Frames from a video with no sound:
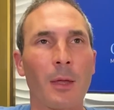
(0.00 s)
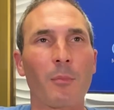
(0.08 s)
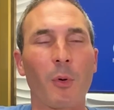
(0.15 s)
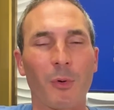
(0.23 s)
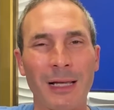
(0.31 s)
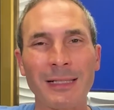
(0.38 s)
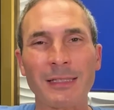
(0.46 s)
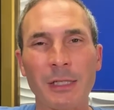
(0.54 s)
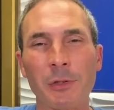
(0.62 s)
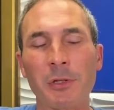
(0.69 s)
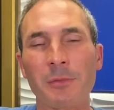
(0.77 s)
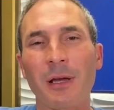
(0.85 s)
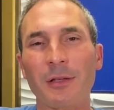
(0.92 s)
But when I tell
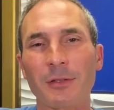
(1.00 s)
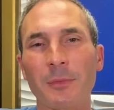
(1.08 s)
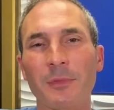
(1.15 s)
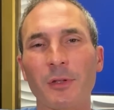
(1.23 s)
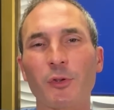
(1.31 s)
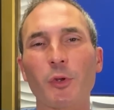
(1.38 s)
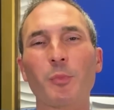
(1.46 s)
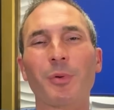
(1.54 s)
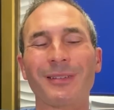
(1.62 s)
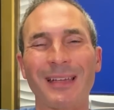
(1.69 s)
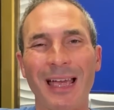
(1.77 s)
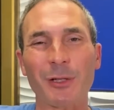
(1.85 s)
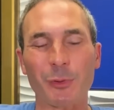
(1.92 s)
you about something
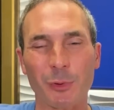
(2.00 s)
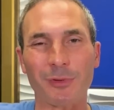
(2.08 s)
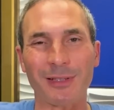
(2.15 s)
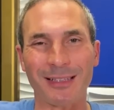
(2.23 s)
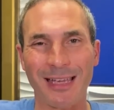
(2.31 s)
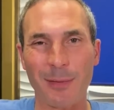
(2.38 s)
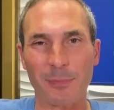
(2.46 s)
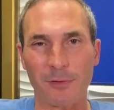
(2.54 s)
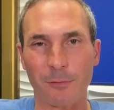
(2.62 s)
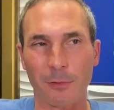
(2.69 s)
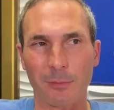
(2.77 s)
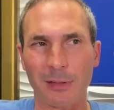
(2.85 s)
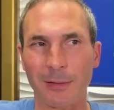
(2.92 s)
supernatural that happened
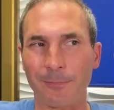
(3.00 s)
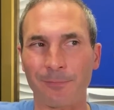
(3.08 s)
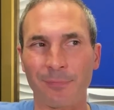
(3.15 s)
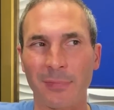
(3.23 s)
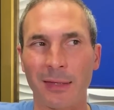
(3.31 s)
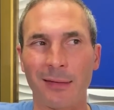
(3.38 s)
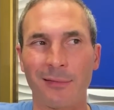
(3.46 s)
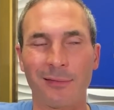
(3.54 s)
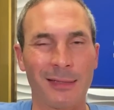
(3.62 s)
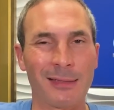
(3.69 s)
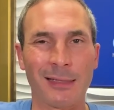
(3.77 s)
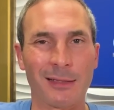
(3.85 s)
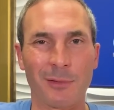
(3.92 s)
for me,
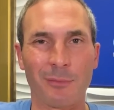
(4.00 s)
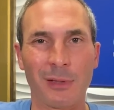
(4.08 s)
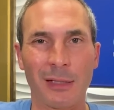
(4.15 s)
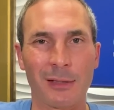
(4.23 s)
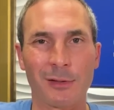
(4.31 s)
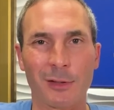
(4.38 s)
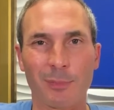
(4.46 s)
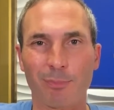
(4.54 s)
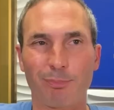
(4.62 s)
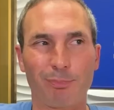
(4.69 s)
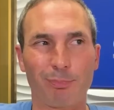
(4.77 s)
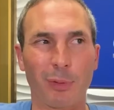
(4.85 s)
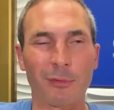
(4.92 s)
this isn't me just
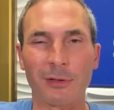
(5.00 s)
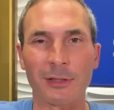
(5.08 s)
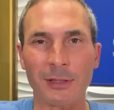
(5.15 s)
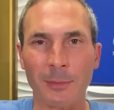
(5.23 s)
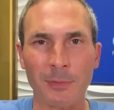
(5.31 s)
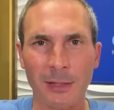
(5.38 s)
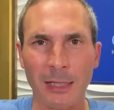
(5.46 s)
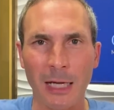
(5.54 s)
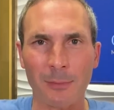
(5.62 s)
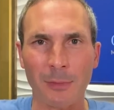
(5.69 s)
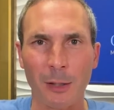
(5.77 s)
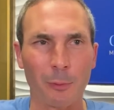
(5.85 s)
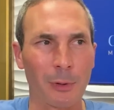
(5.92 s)
pulling something out
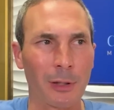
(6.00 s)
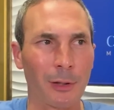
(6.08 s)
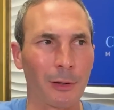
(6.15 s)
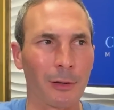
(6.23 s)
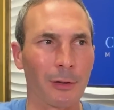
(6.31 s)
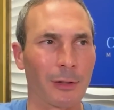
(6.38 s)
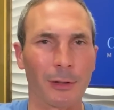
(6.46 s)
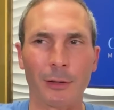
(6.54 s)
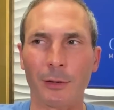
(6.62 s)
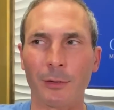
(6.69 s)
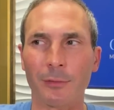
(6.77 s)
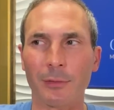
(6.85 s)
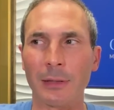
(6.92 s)
of my rear, you
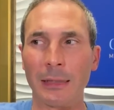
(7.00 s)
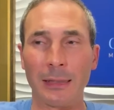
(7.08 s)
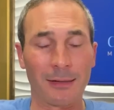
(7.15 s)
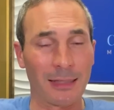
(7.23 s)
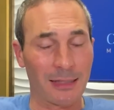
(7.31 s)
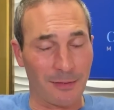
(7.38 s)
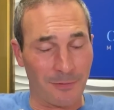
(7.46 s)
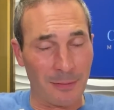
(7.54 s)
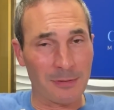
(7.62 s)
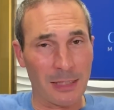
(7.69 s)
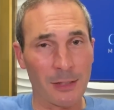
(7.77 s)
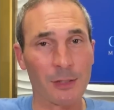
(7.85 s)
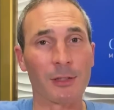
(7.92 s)
know, like if I'm
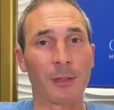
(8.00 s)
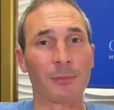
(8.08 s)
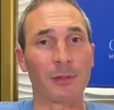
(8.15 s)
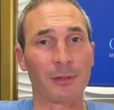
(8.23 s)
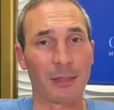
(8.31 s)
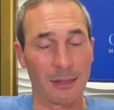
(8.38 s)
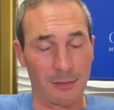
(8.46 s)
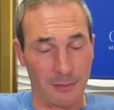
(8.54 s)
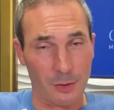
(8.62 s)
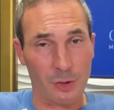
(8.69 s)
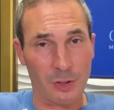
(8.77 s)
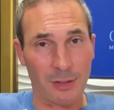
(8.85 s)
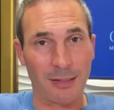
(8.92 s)
telling you something, it
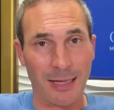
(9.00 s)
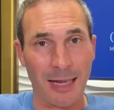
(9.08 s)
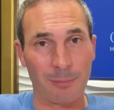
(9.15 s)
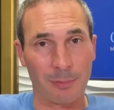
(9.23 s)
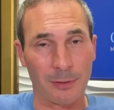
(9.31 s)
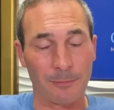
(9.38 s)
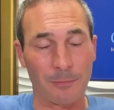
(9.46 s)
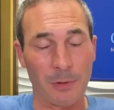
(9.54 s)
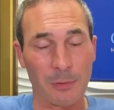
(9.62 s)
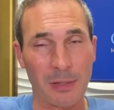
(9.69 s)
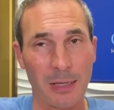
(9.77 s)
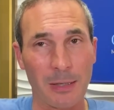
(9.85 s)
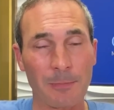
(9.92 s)
legit happened,
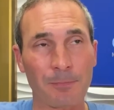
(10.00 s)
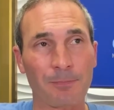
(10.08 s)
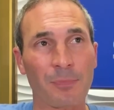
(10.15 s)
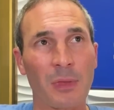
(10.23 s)
okay?